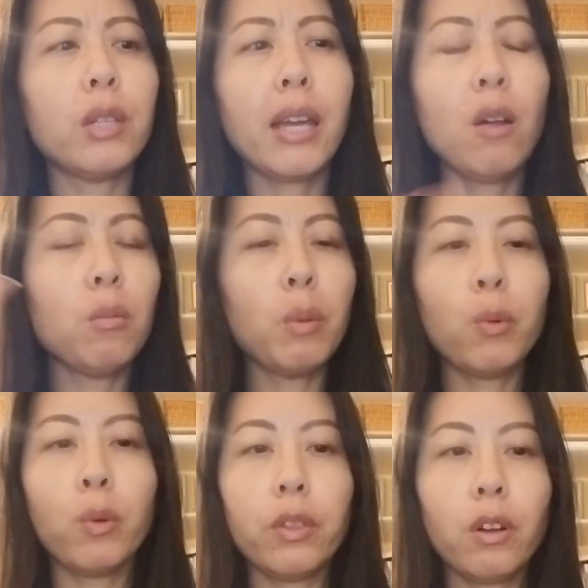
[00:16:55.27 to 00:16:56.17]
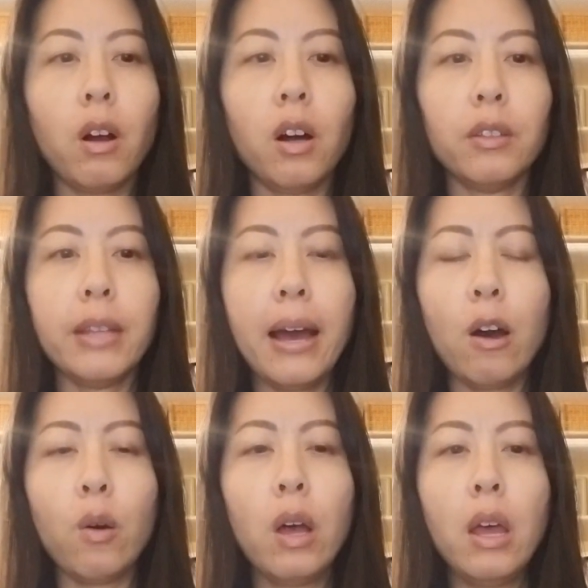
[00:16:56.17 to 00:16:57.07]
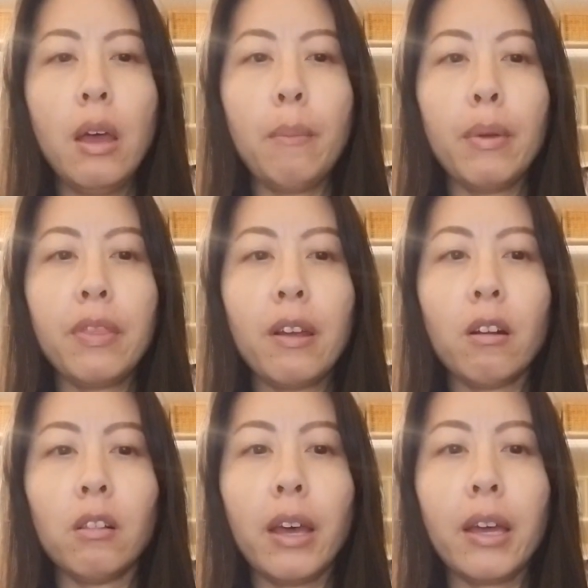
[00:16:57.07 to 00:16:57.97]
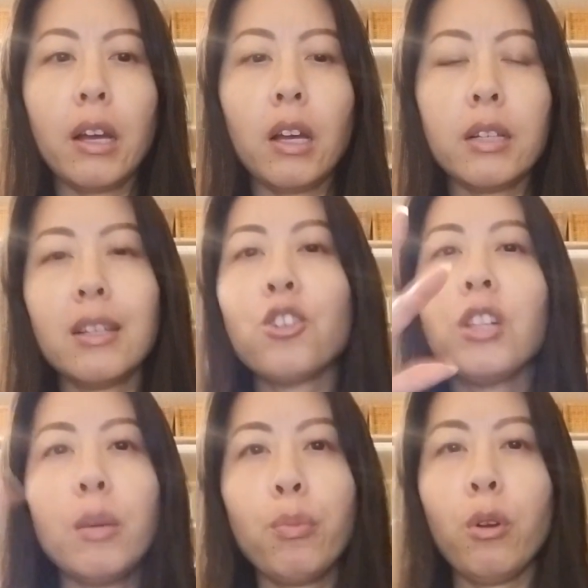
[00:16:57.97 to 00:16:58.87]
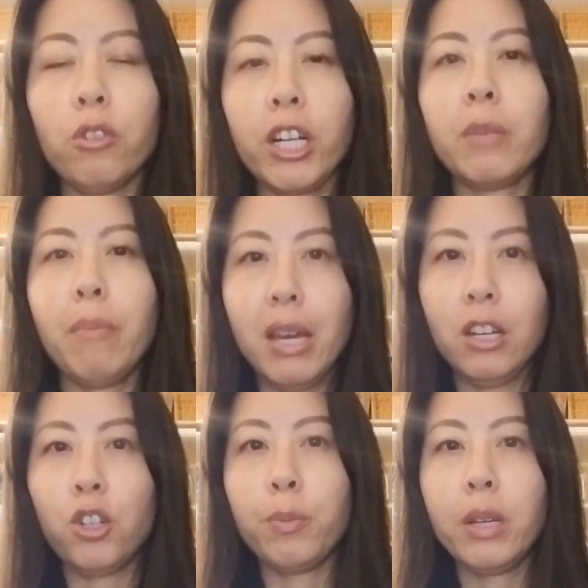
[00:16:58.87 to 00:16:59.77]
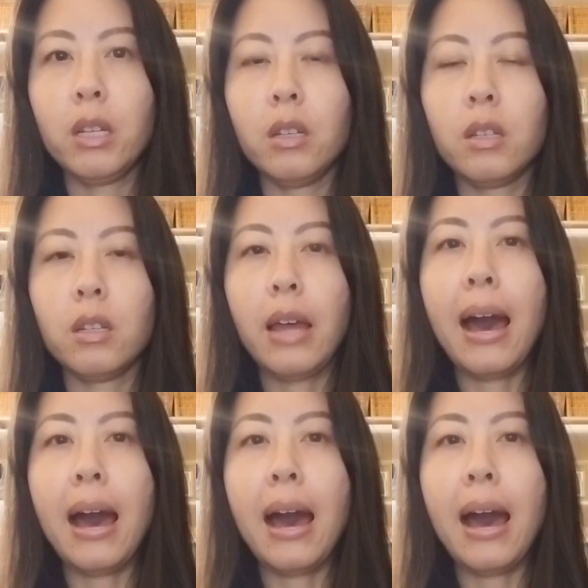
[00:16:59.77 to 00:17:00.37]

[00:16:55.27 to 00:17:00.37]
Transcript: I can't remember what they're called now, but they're like essentially project management